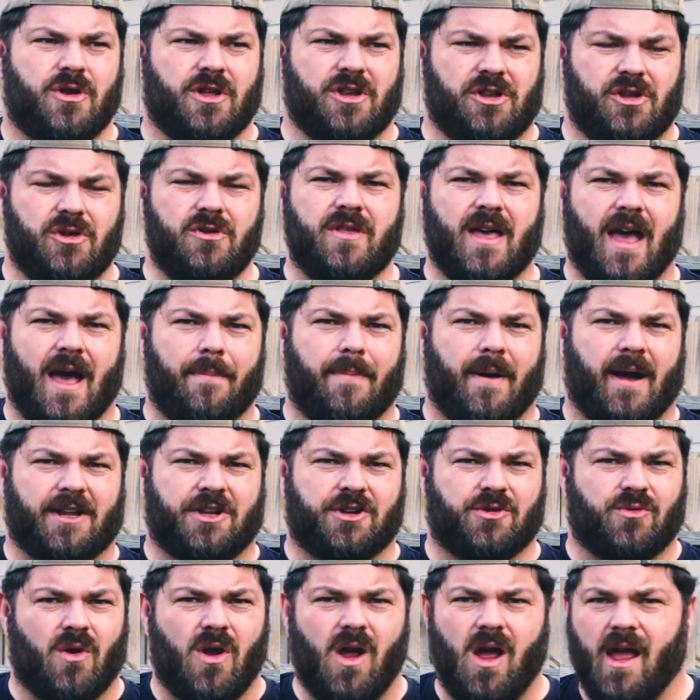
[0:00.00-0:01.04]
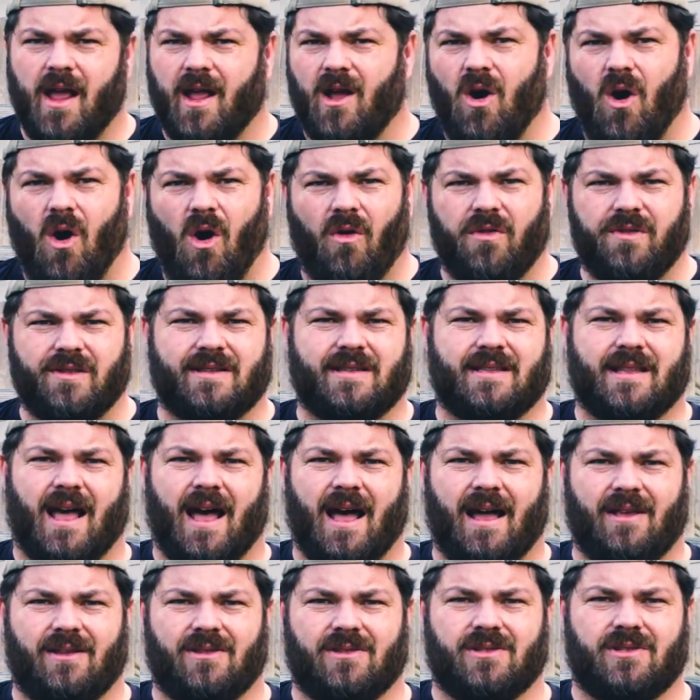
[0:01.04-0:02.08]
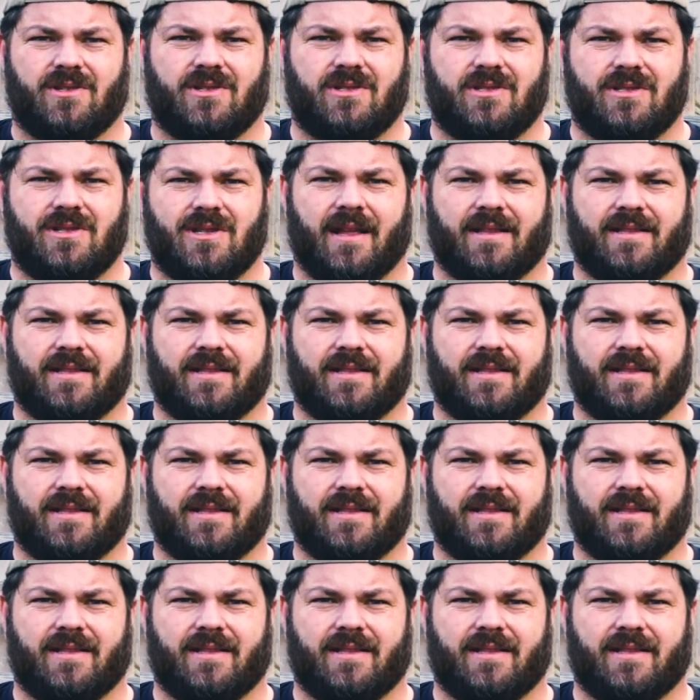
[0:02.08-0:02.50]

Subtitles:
you can do that by trying all the styles